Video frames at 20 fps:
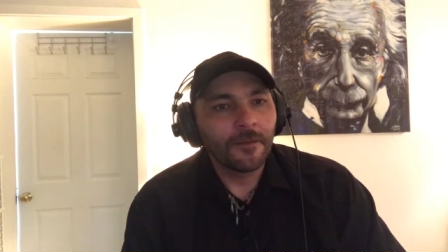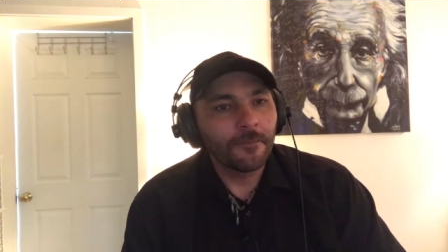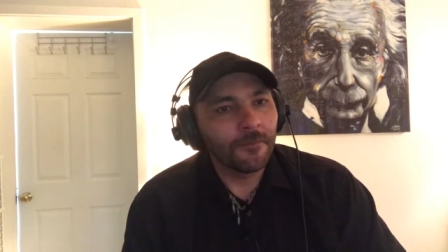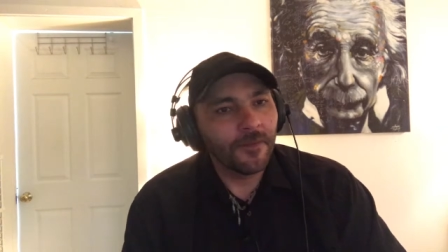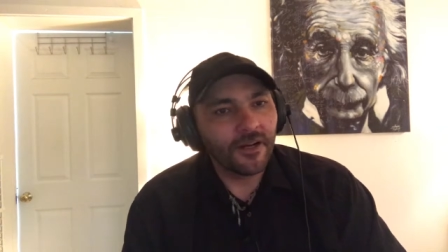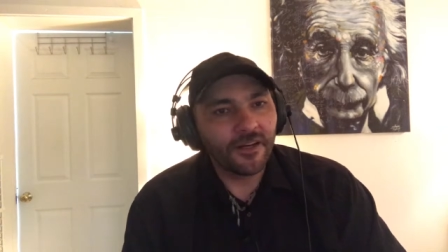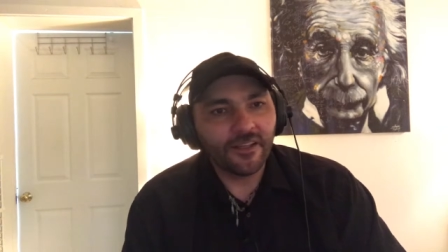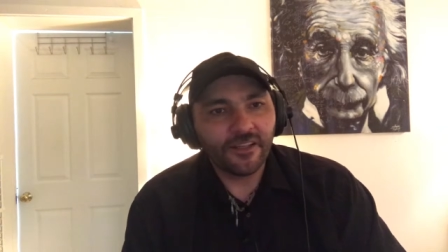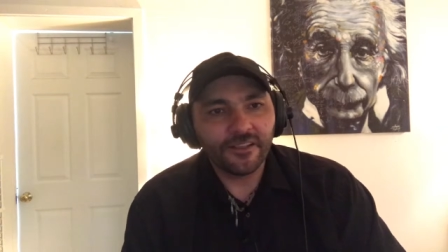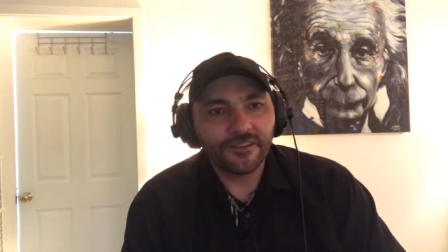
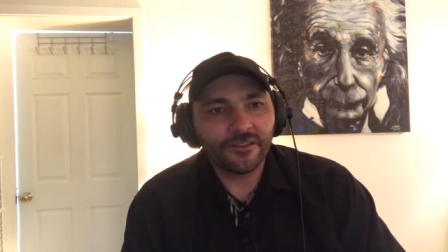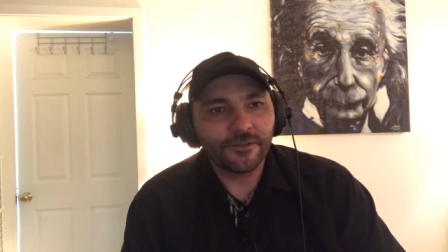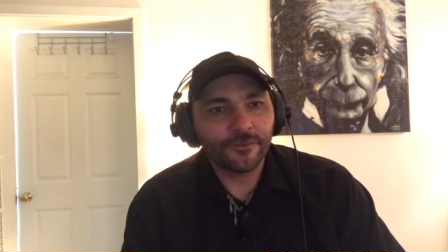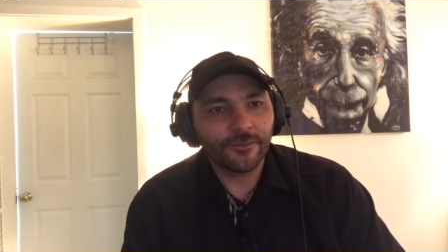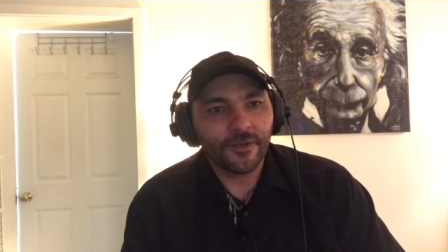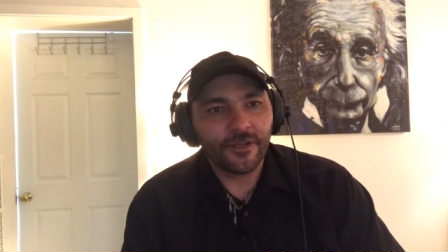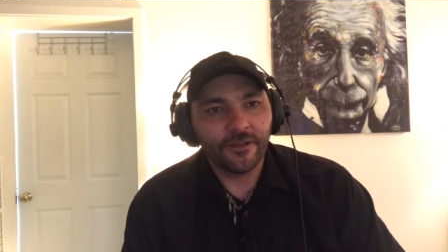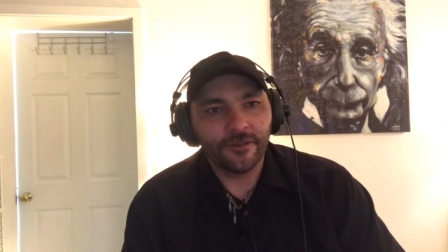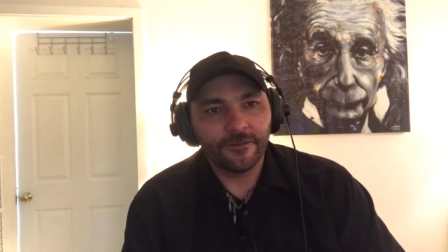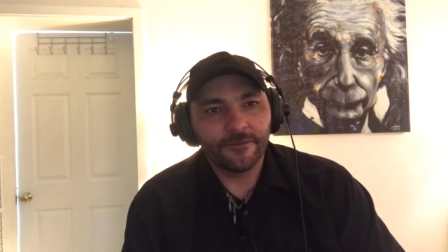Money isn't
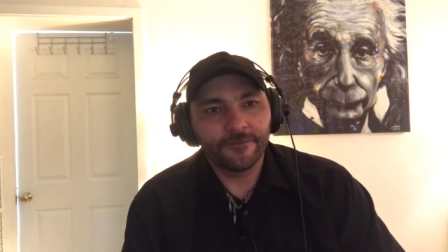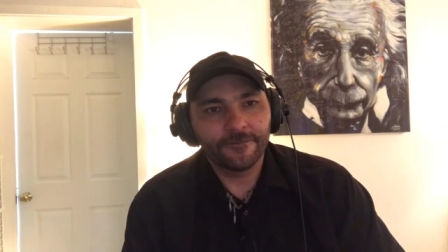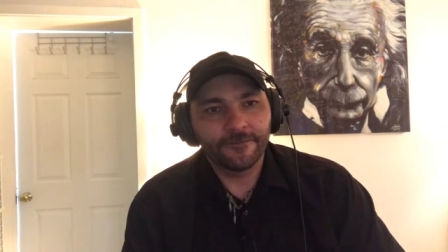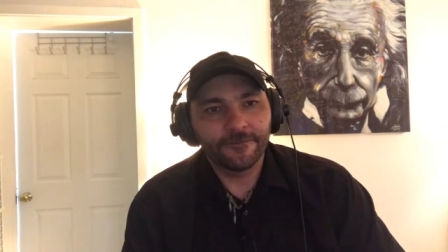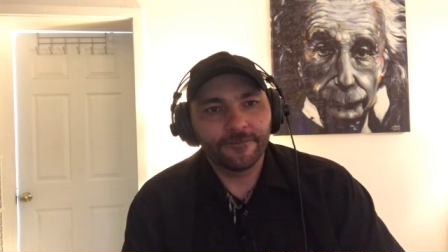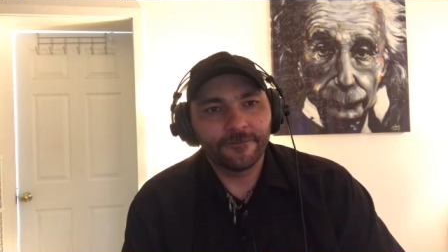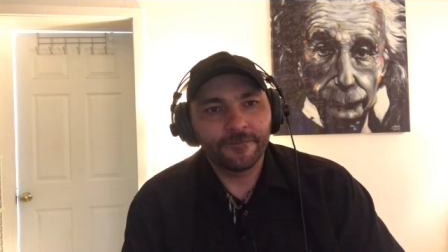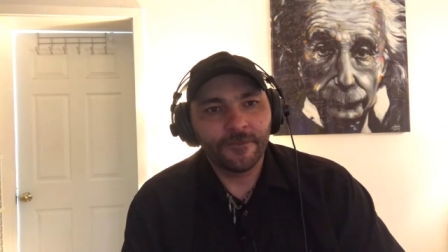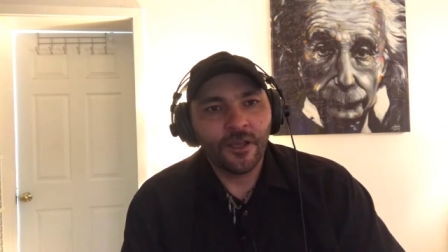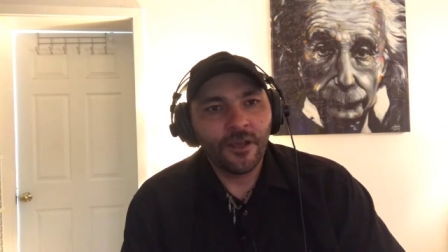real.
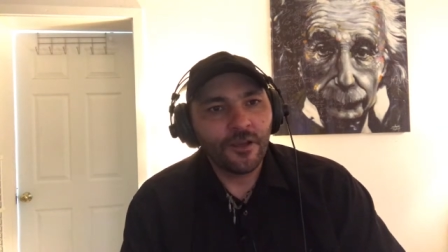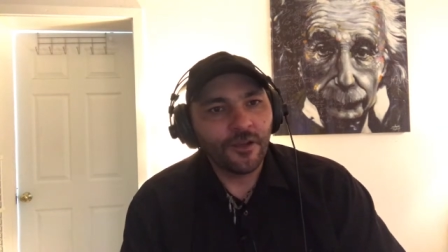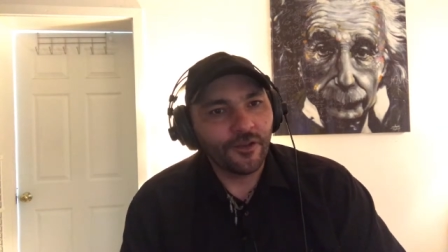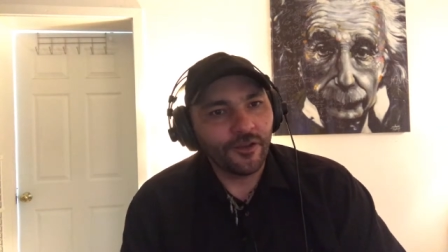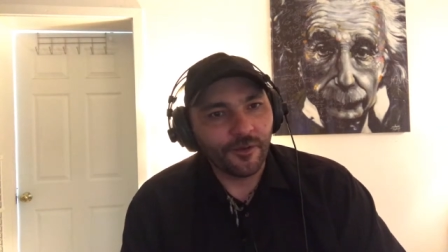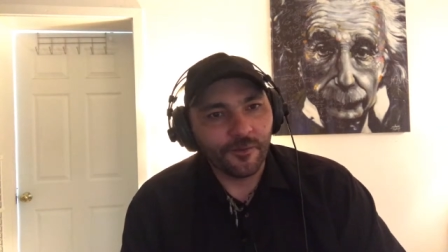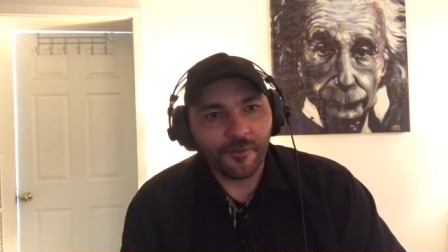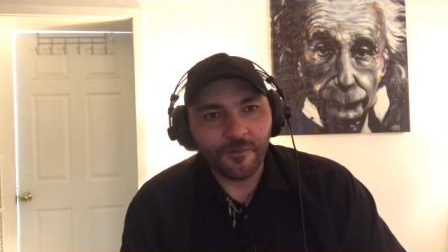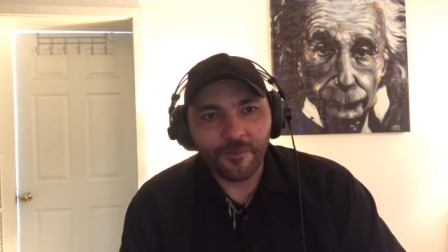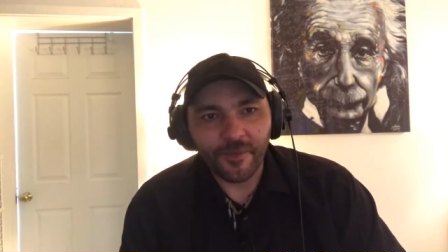
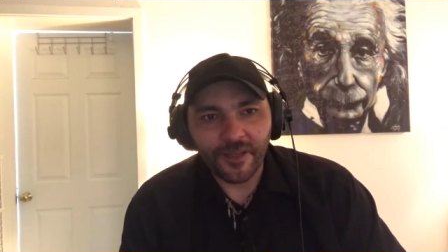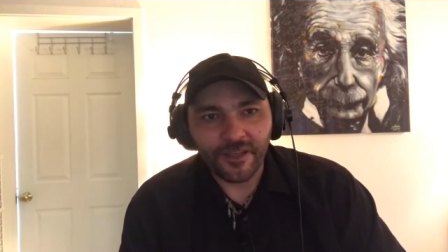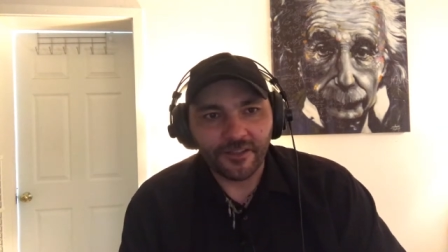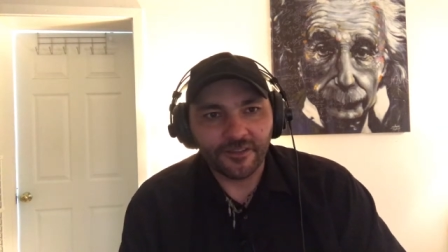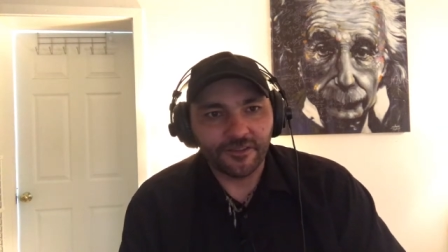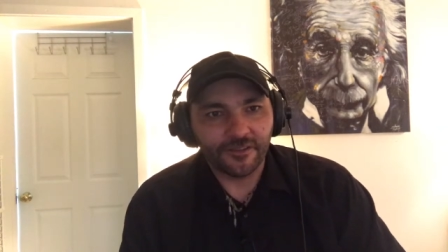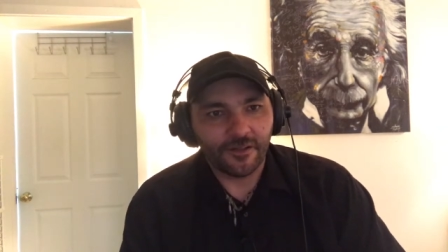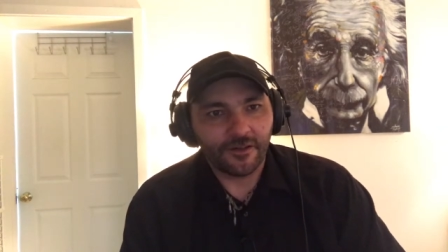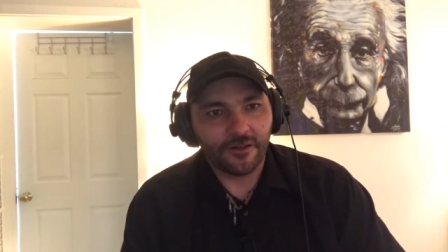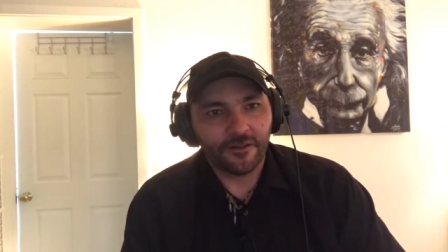Human
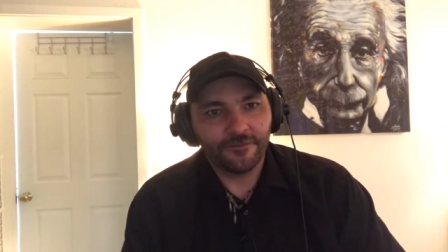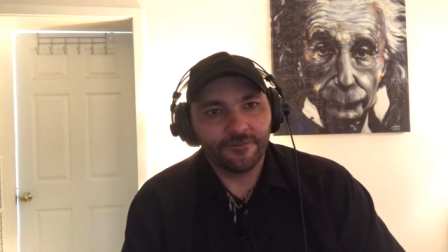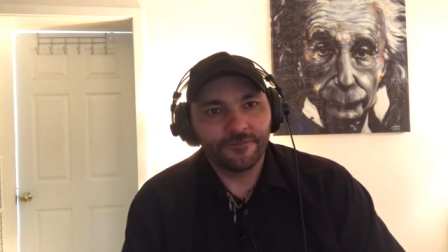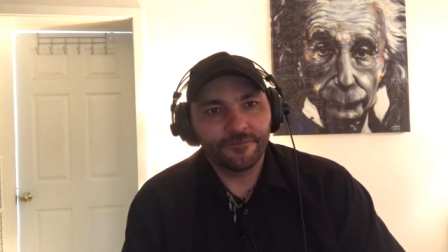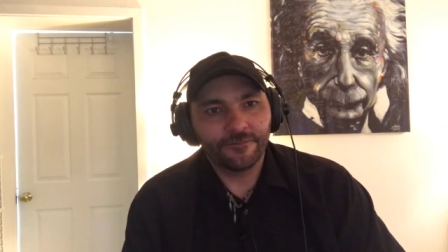beings are.